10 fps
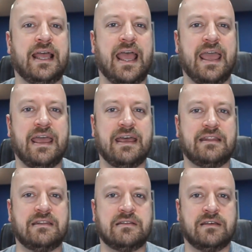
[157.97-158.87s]

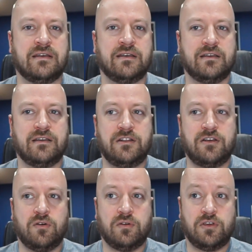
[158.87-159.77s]
and
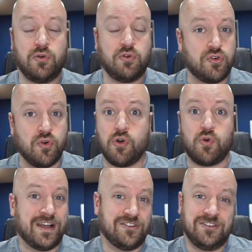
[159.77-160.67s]
you Google
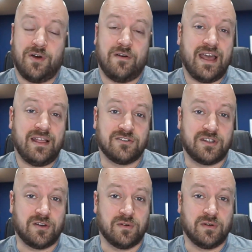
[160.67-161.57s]
questions you don't have answers to.